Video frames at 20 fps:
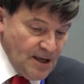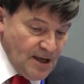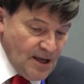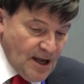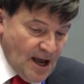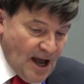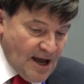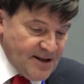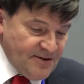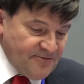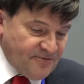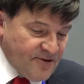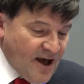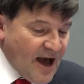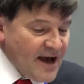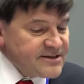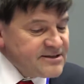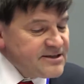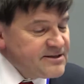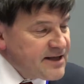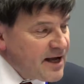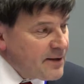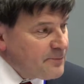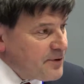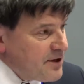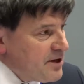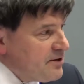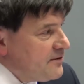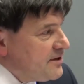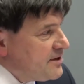And in fact, in that
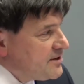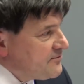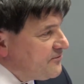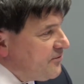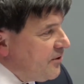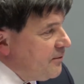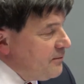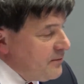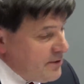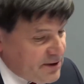period from